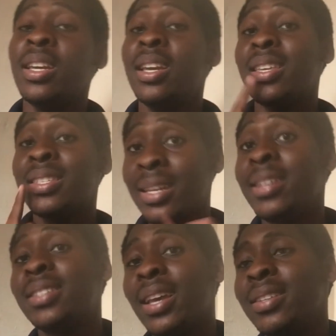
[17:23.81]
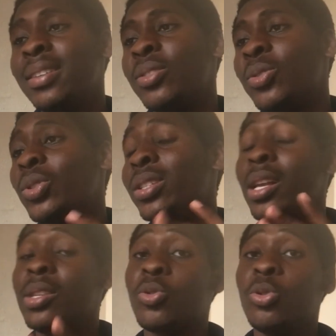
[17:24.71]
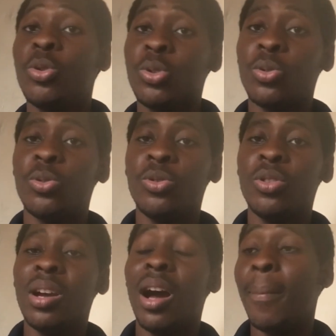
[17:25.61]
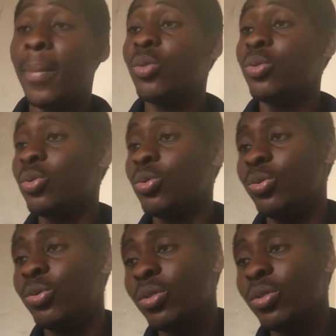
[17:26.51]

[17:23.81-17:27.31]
sanitizers, so that could also amount to